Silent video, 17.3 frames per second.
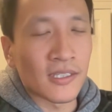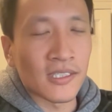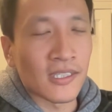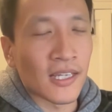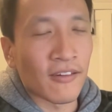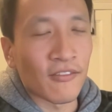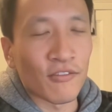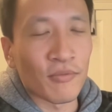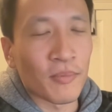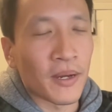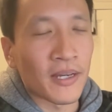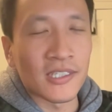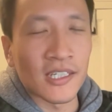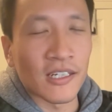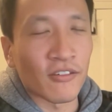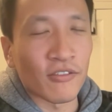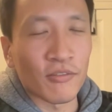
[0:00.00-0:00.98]
save
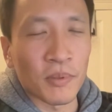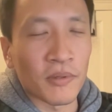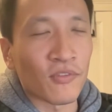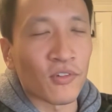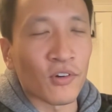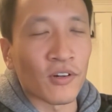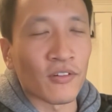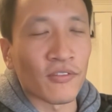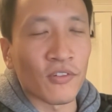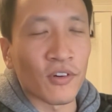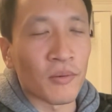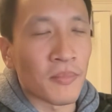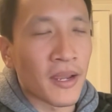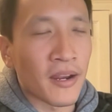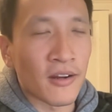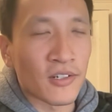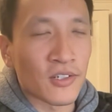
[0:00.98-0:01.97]
myself before
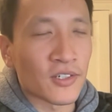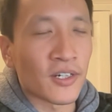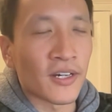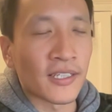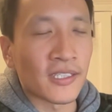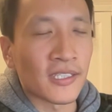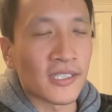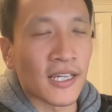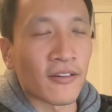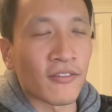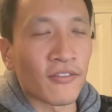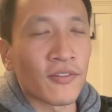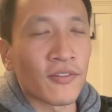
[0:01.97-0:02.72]
marriage and all that stuff.